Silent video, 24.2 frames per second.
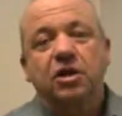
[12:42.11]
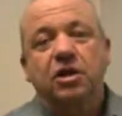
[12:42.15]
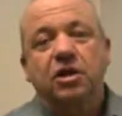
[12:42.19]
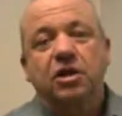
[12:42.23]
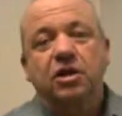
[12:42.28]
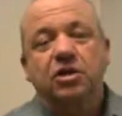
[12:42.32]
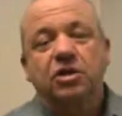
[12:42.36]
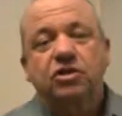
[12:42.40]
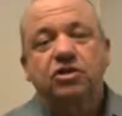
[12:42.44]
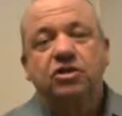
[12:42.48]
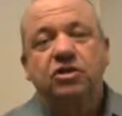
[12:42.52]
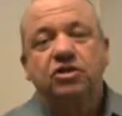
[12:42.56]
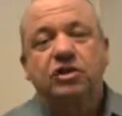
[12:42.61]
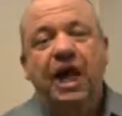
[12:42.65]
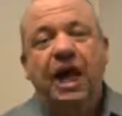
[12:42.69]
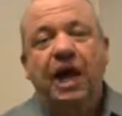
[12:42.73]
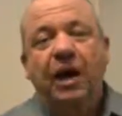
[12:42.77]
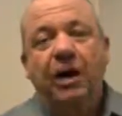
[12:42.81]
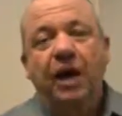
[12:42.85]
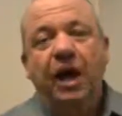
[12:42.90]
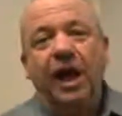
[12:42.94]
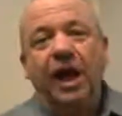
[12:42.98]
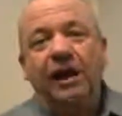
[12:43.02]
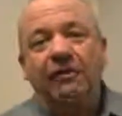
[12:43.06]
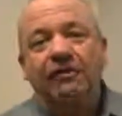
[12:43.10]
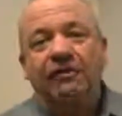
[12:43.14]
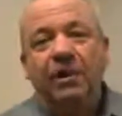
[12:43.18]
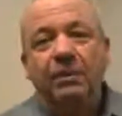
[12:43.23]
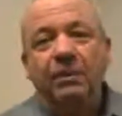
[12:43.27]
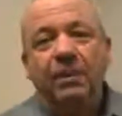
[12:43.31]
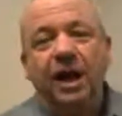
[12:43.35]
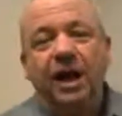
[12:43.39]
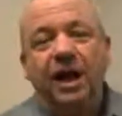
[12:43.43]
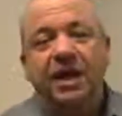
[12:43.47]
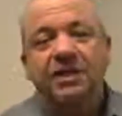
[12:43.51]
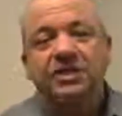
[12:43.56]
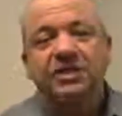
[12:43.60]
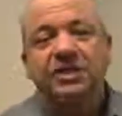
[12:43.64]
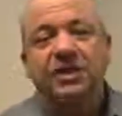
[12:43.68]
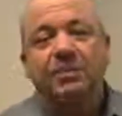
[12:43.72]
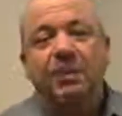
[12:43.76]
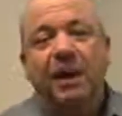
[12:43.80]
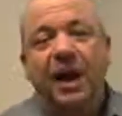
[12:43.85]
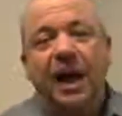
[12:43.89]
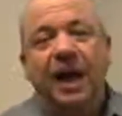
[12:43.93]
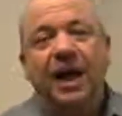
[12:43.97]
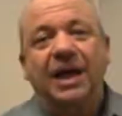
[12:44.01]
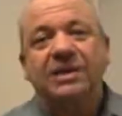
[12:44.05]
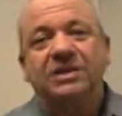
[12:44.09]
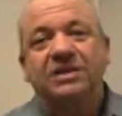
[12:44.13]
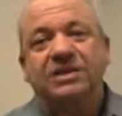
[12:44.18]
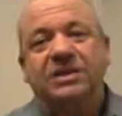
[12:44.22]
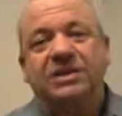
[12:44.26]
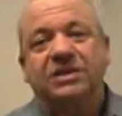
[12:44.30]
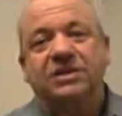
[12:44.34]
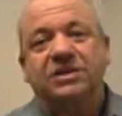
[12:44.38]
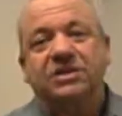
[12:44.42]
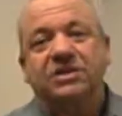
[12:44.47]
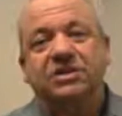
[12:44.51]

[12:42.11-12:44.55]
So now everybody's deposits